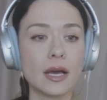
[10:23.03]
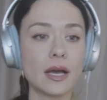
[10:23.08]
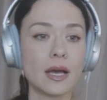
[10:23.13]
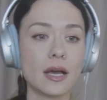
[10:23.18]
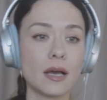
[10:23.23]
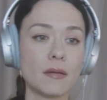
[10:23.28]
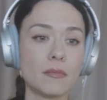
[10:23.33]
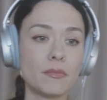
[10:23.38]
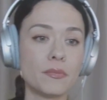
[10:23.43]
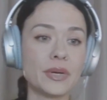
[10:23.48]

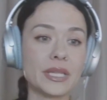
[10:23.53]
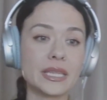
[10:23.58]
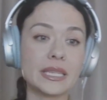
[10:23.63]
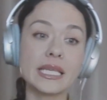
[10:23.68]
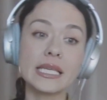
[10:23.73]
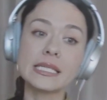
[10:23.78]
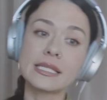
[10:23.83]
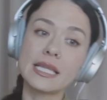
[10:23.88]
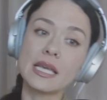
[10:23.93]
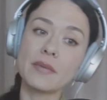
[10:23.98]
But
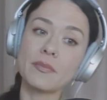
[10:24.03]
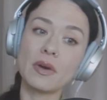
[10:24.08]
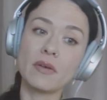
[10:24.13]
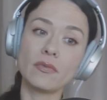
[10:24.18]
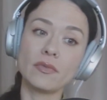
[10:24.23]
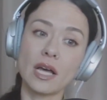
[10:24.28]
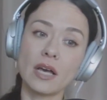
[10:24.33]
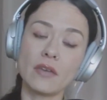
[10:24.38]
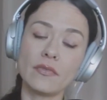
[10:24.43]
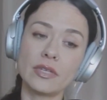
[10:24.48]
this theme
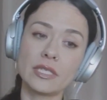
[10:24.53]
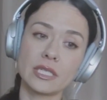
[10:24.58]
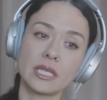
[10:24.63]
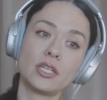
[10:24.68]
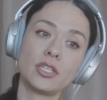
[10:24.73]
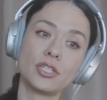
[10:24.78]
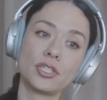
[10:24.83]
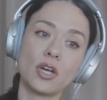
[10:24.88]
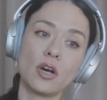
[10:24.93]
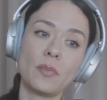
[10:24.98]
of love is
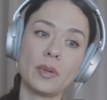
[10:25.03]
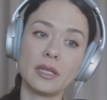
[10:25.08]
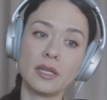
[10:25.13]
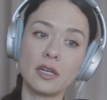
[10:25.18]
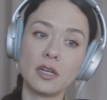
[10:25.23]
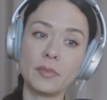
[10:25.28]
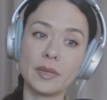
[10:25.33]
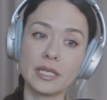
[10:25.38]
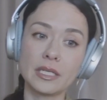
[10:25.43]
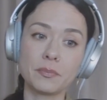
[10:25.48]
going to show up a
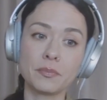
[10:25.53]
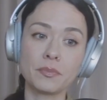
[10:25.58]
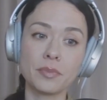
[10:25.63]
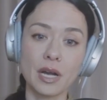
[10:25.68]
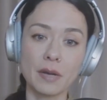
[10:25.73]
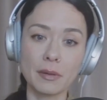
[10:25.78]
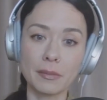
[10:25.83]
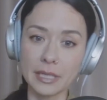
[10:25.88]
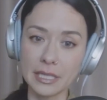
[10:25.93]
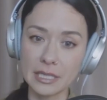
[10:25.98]
little bit
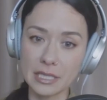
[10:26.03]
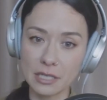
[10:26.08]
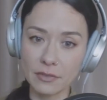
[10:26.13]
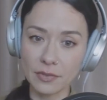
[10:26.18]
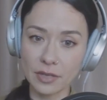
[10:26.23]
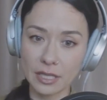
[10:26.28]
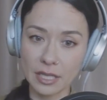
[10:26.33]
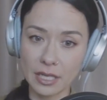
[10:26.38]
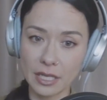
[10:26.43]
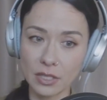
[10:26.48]
probably
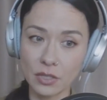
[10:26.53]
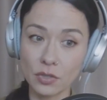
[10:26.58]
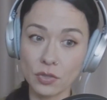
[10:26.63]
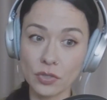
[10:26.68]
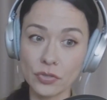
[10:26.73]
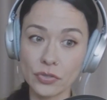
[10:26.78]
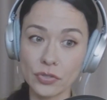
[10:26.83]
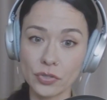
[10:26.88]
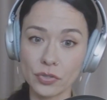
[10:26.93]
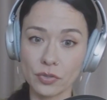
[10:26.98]
differently in
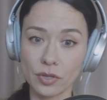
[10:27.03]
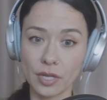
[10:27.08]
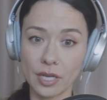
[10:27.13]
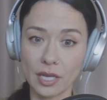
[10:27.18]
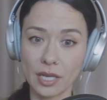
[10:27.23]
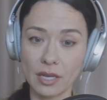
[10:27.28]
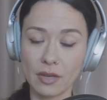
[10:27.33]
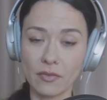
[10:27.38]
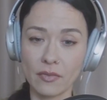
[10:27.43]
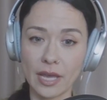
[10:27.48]
your
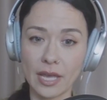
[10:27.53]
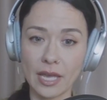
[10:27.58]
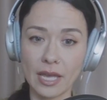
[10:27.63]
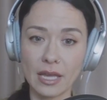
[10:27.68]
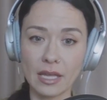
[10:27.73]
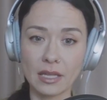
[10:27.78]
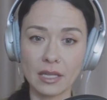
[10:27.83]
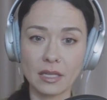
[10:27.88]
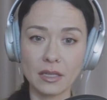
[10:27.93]
story, right?